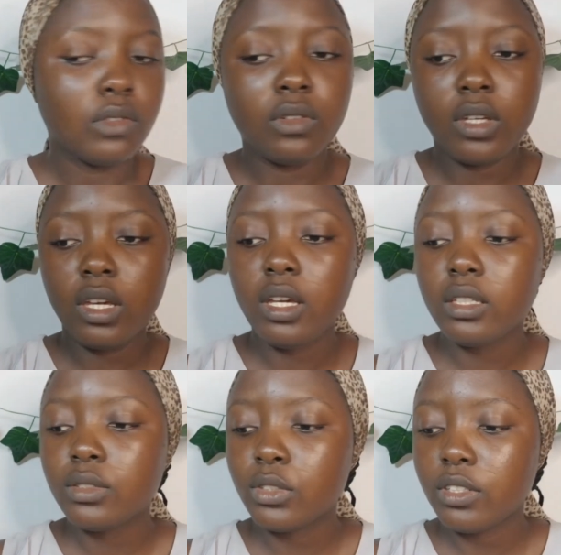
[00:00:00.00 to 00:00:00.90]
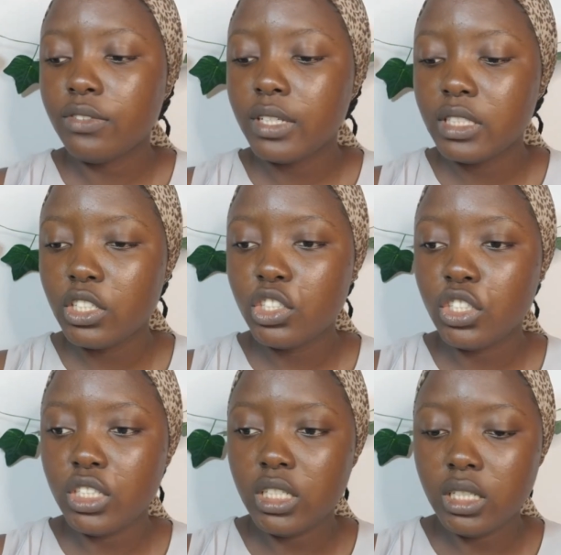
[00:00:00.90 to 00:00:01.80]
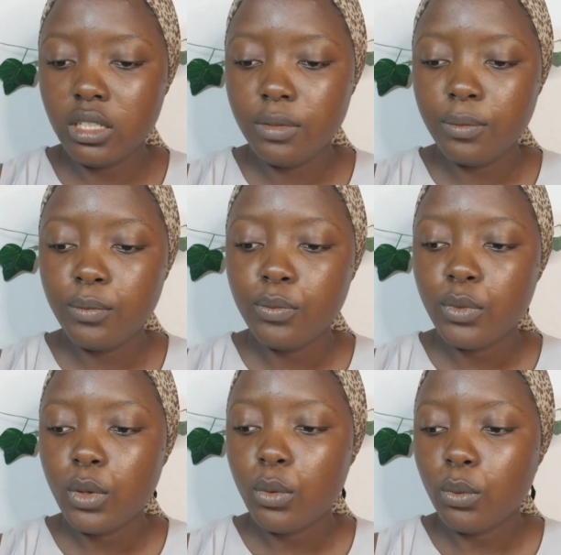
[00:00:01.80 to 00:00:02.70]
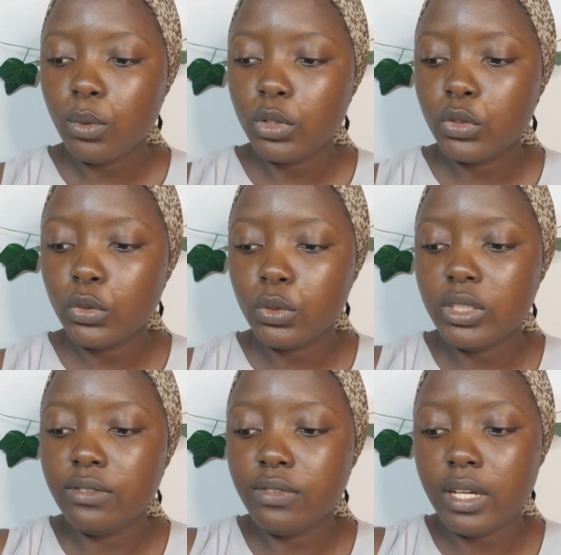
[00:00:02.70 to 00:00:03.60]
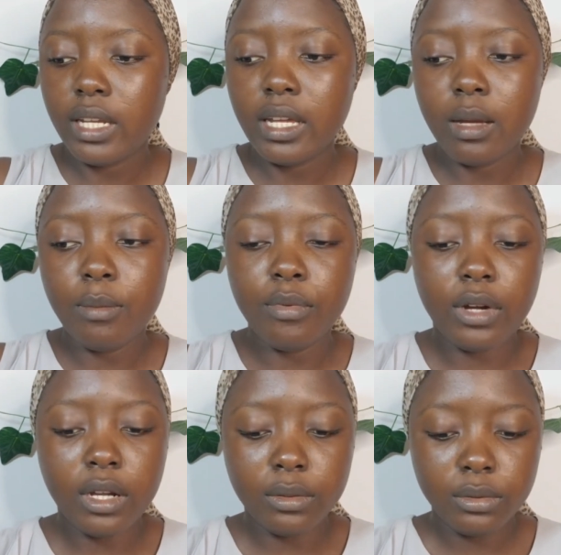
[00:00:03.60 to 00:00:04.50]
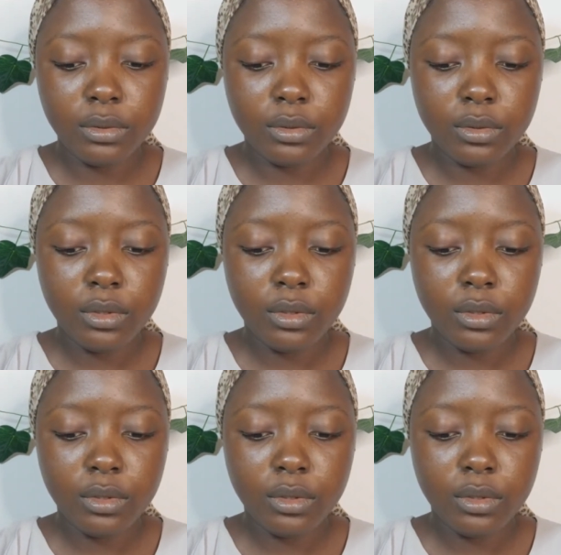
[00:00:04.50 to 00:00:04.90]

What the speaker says: Okay, so the first thing she did was to define her brows,